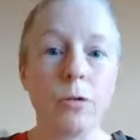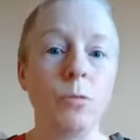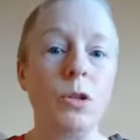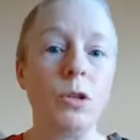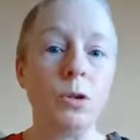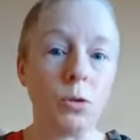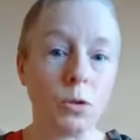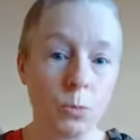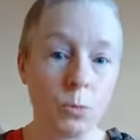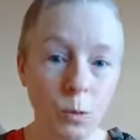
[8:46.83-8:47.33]

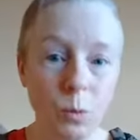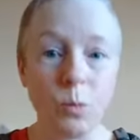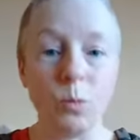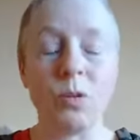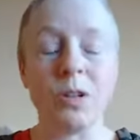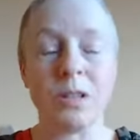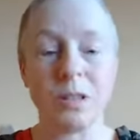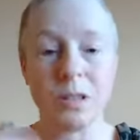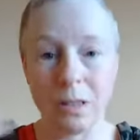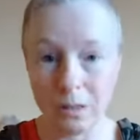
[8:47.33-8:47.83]
when you're small,
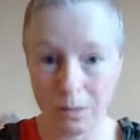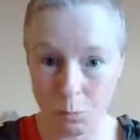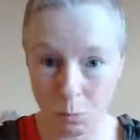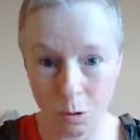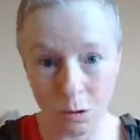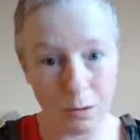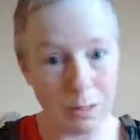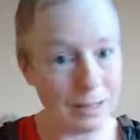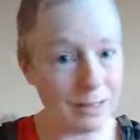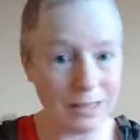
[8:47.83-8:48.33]
this is
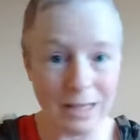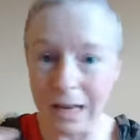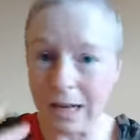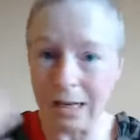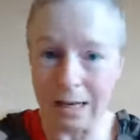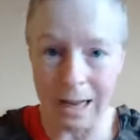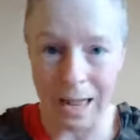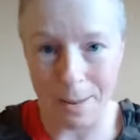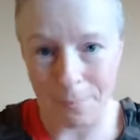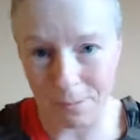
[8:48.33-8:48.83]
what
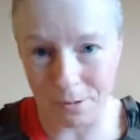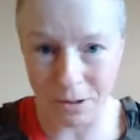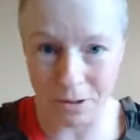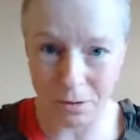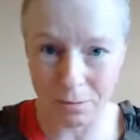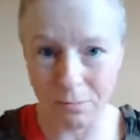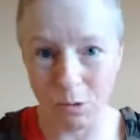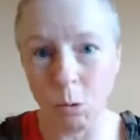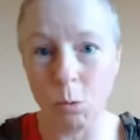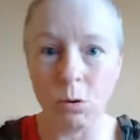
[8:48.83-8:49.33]
exactly happens
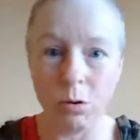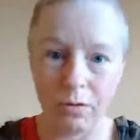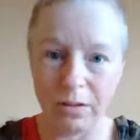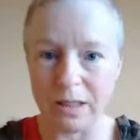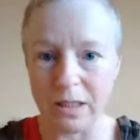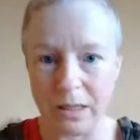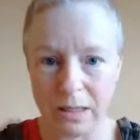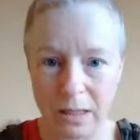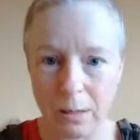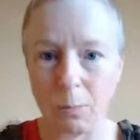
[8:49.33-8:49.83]
to all of
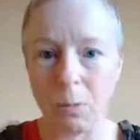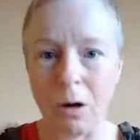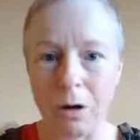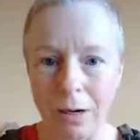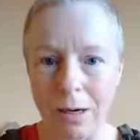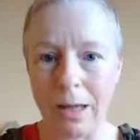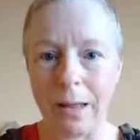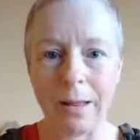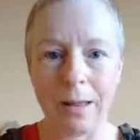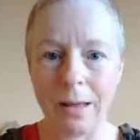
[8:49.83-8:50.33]
us in some way or
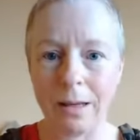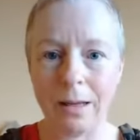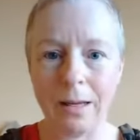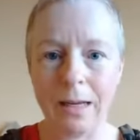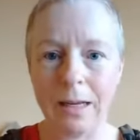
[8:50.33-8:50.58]
another.